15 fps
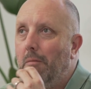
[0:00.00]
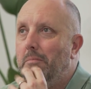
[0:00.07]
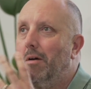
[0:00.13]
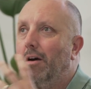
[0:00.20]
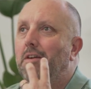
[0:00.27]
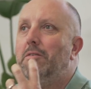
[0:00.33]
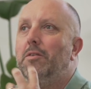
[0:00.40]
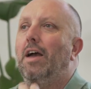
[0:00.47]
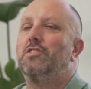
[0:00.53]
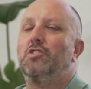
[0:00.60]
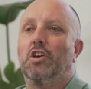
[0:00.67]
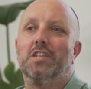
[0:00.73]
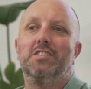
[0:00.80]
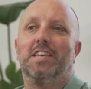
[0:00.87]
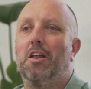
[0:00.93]
as you
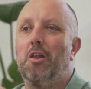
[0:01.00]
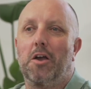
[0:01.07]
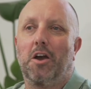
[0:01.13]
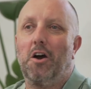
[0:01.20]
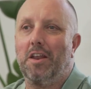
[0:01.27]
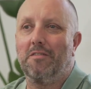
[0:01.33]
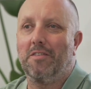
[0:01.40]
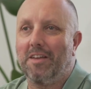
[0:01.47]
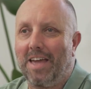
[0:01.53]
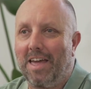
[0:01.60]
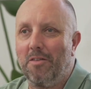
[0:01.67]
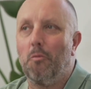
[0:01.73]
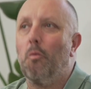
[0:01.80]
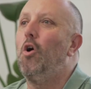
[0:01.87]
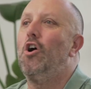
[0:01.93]
can tell, I can't even get
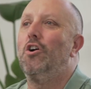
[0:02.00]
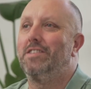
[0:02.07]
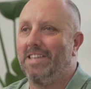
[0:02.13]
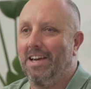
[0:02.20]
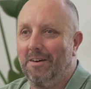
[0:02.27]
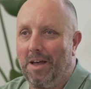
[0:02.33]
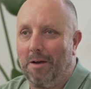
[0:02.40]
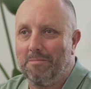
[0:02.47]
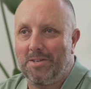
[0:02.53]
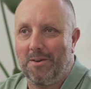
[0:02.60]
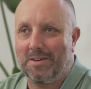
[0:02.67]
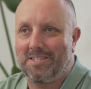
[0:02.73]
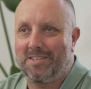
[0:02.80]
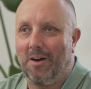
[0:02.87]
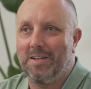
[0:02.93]
the words out. I'm so
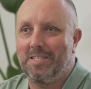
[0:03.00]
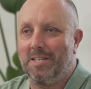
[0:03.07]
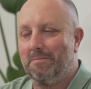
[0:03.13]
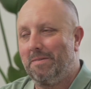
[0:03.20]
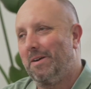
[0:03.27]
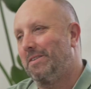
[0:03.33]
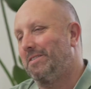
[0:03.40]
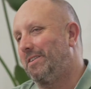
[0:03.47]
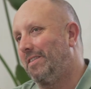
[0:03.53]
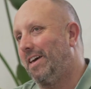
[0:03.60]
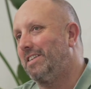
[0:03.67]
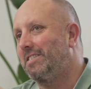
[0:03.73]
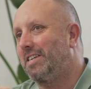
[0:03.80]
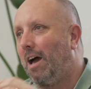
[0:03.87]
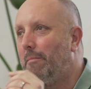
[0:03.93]
excited about it. So
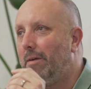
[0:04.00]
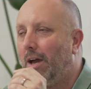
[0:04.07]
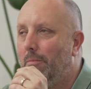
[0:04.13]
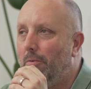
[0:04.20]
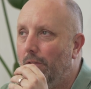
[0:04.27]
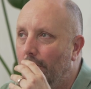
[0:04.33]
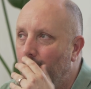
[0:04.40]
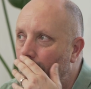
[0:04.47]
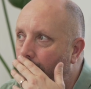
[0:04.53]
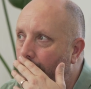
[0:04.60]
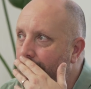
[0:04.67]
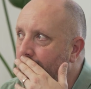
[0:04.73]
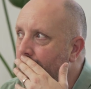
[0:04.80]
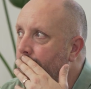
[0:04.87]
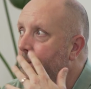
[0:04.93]
that's coming up on the
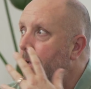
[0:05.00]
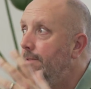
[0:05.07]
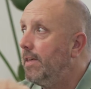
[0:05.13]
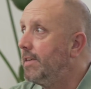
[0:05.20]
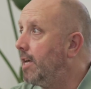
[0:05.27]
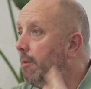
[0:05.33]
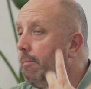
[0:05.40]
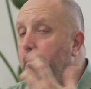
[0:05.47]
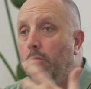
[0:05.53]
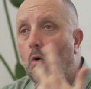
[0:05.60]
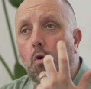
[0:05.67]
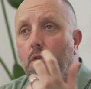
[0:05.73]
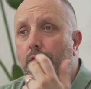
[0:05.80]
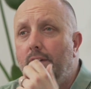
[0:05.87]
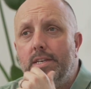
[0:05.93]
horizon. There's going to be
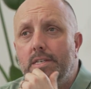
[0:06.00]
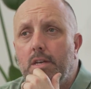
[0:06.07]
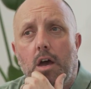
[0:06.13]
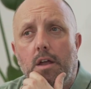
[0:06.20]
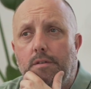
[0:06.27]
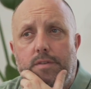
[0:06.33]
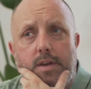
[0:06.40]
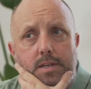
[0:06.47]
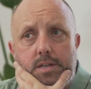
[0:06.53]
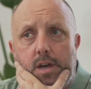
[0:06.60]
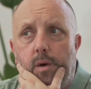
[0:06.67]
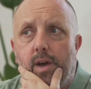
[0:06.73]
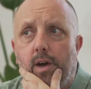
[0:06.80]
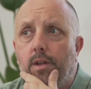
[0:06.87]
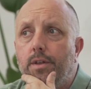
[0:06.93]
more of these kind of things
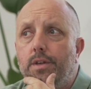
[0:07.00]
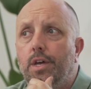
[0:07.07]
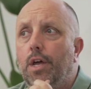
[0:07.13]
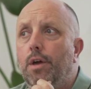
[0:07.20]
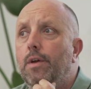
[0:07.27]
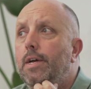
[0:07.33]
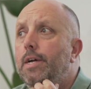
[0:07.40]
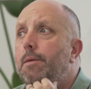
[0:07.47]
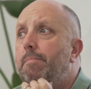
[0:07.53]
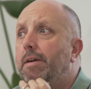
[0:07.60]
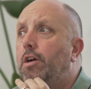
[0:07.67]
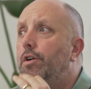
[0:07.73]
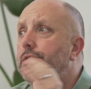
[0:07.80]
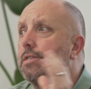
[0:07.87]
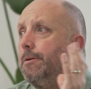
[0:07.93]
going on,
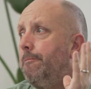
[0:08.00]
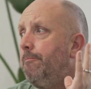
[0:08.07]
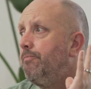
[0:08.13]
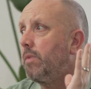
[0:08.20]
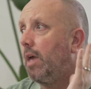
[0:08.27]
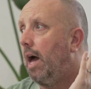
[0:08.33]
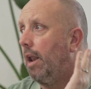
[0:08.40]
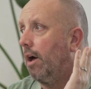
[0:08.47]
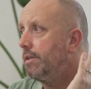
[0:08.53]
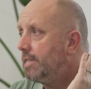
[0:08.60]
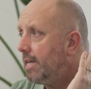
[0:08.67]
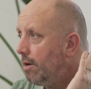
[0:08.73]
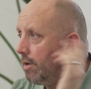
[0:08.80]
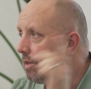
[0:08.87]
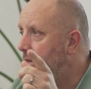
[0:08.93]
because, and I
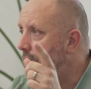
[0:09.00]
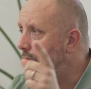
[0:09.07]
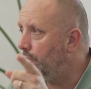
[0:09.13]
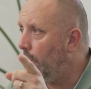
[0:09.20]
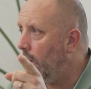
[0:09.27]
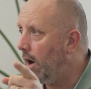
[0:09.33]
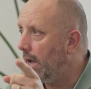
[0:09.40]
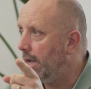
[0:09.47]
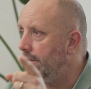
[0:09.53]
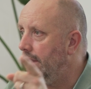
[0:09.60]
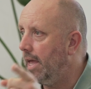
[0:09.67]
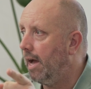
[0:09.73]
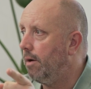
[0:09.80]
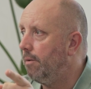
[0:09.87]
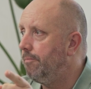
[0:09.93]
tell you this why
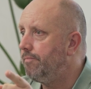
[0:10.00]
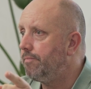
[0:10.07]
now,